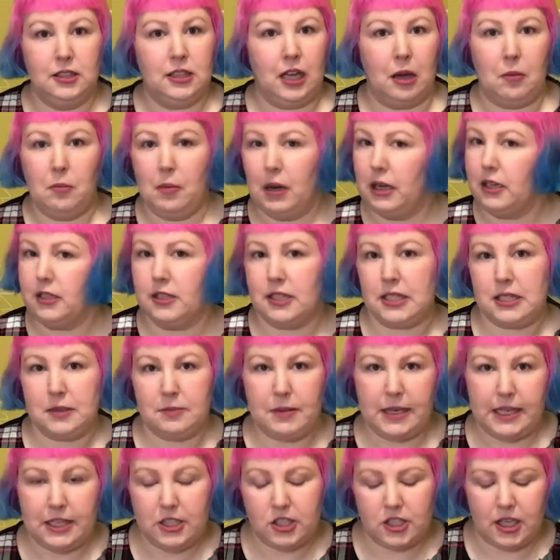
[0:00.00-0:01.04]
amongst the
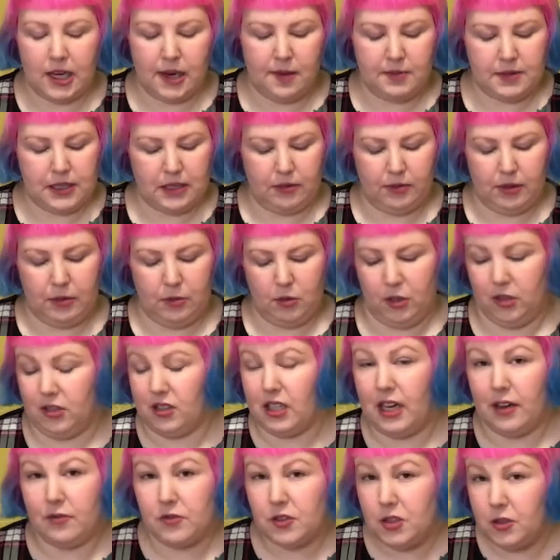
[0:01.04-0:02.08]
piece shapes that we won't
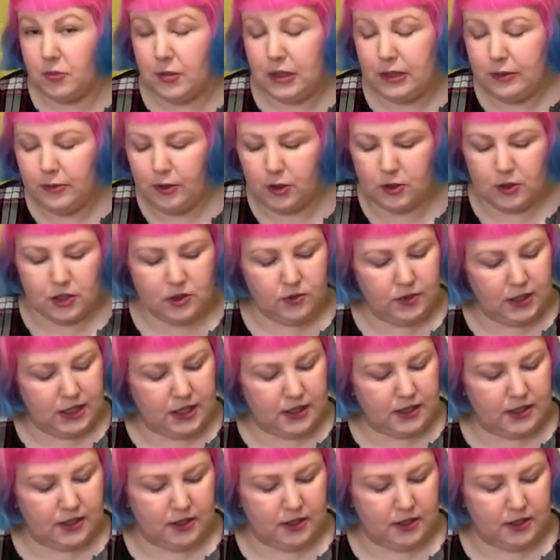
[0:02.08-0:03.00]
have too many false fits.